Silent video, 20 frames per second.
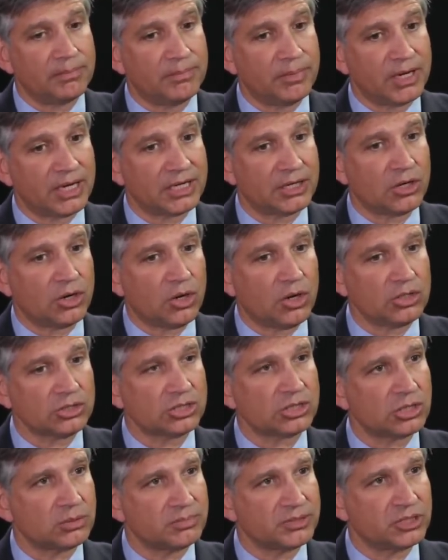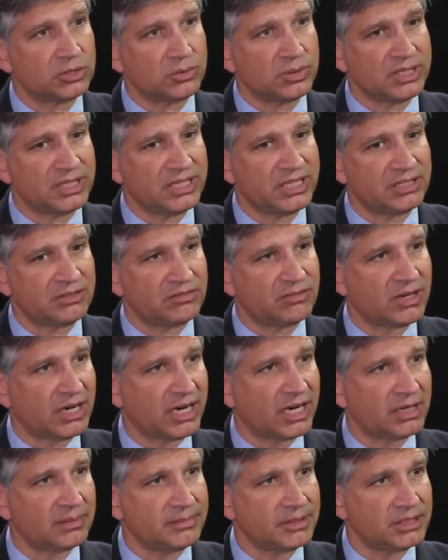but also between the
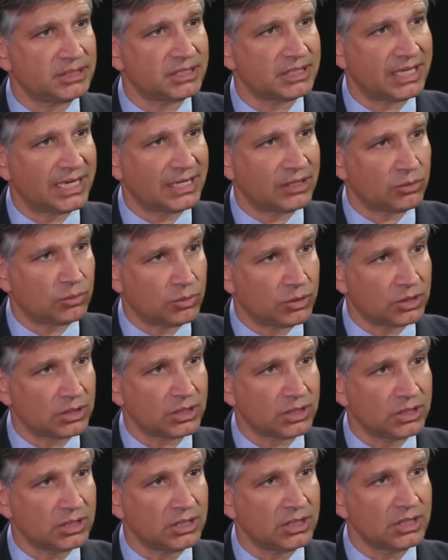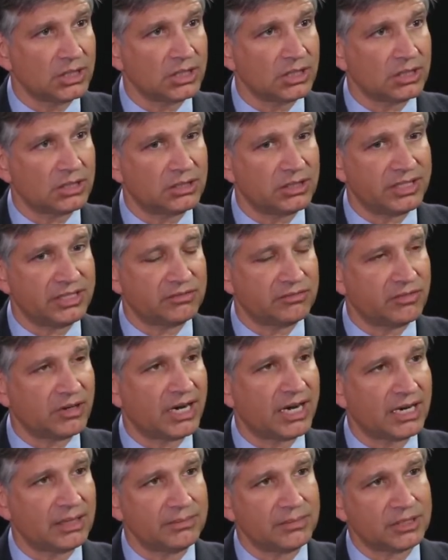environment and the work, the
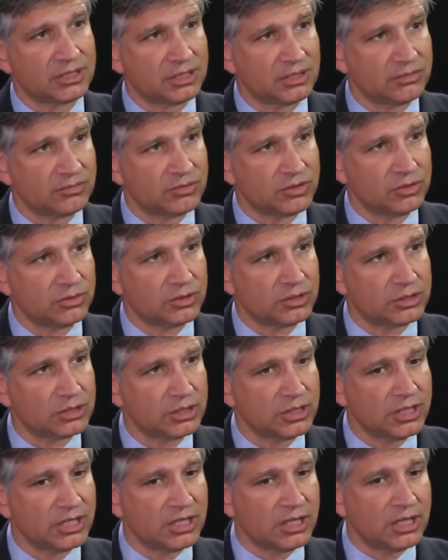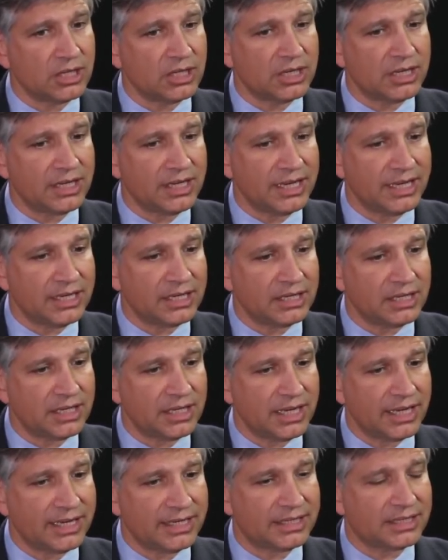environment and the viewer. In
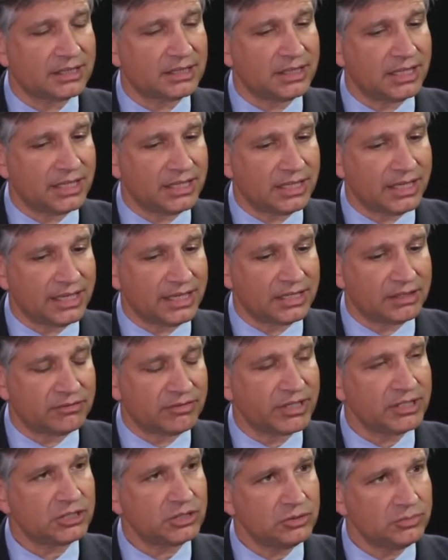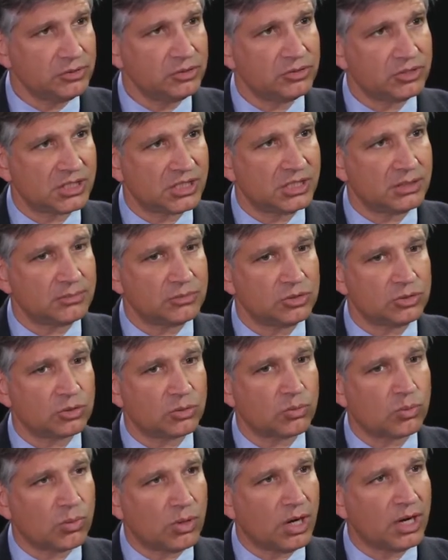a conventional museum, you're
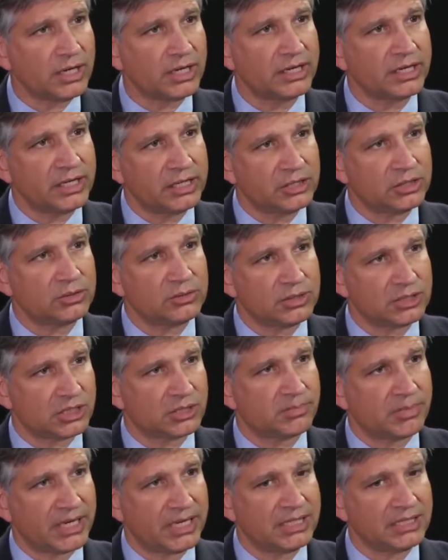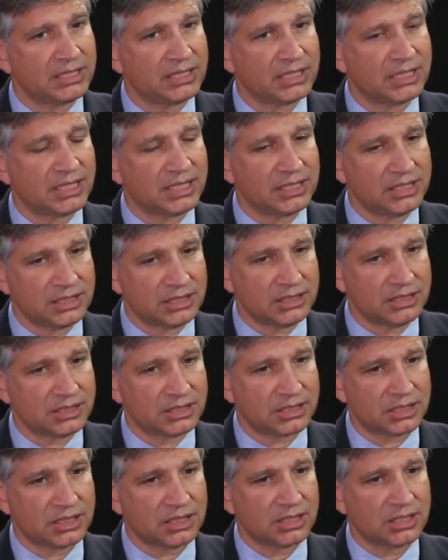walking into a space that
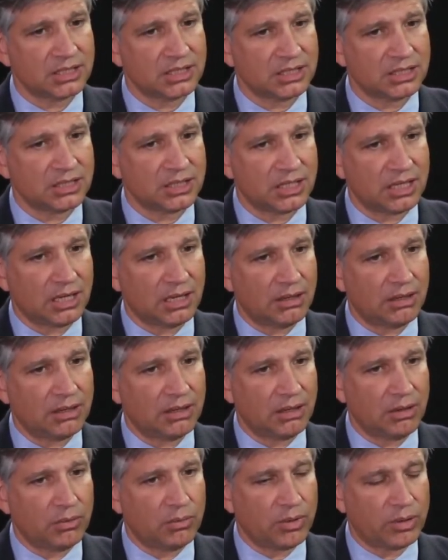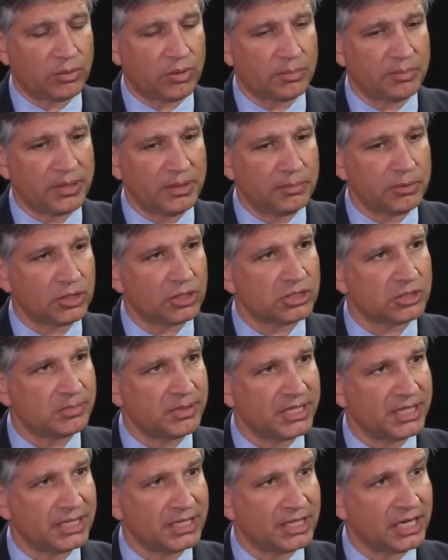is where people are
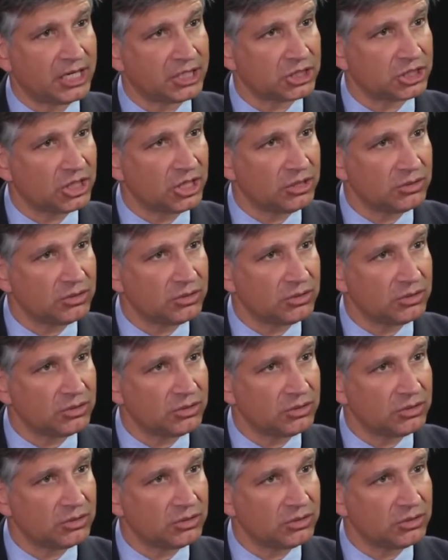speaking in hushed